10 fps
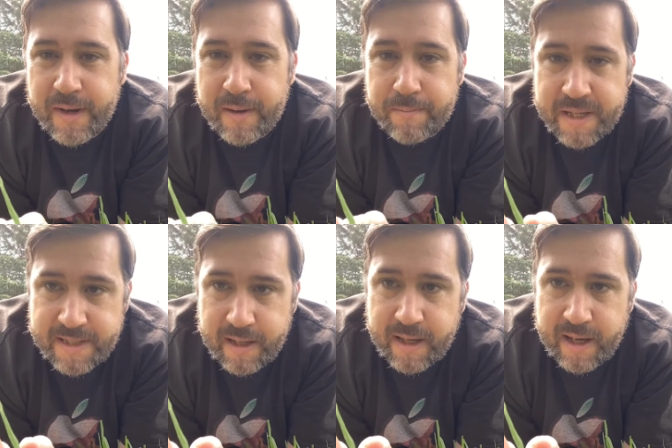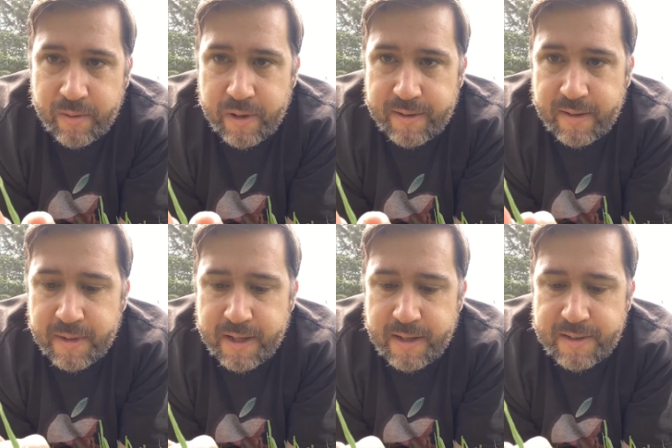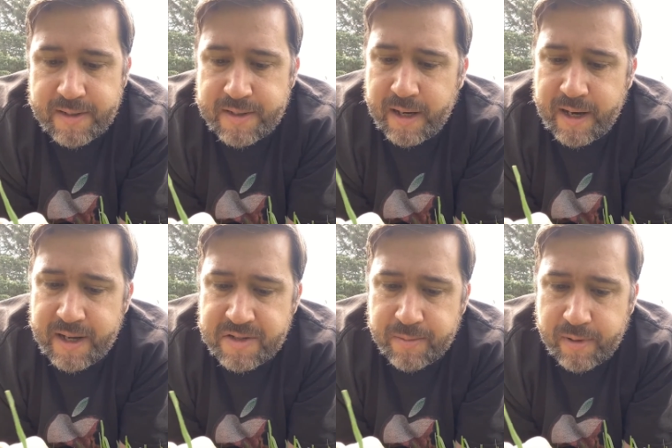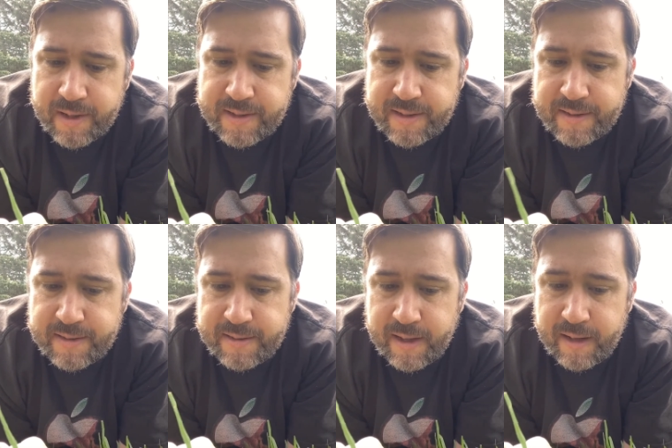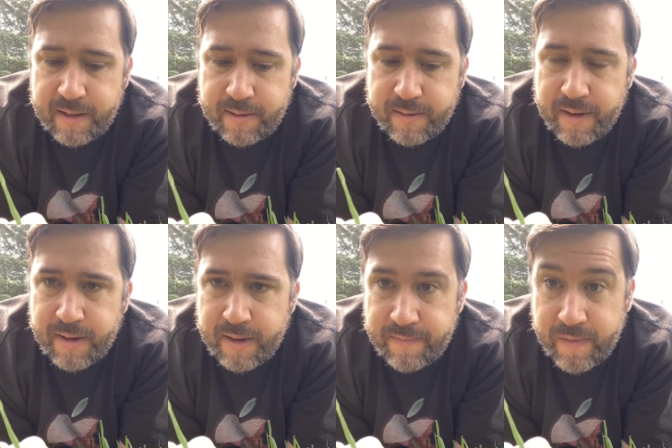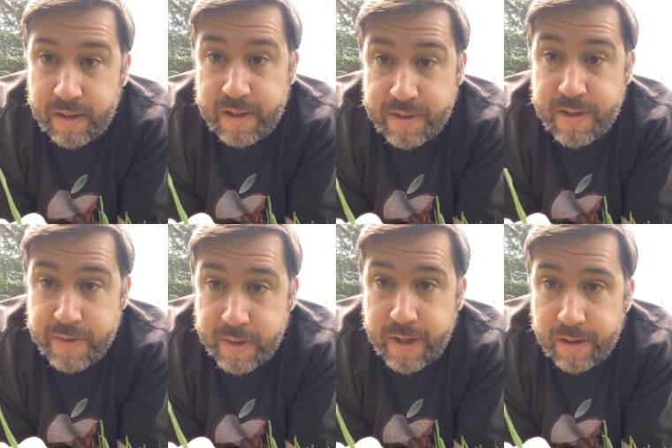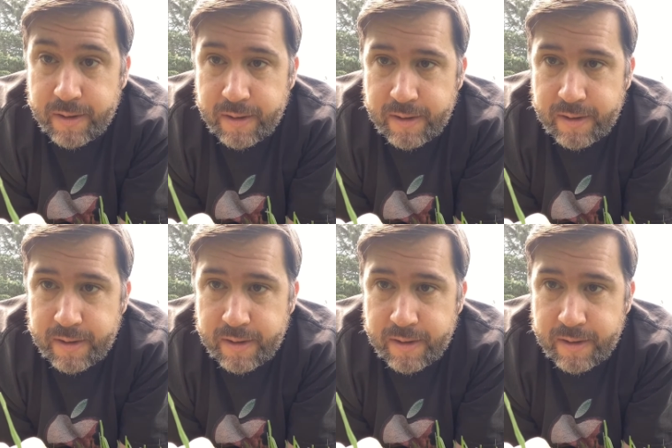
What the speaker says: be delicate with it, because it's not an easy process, and feelings can trigger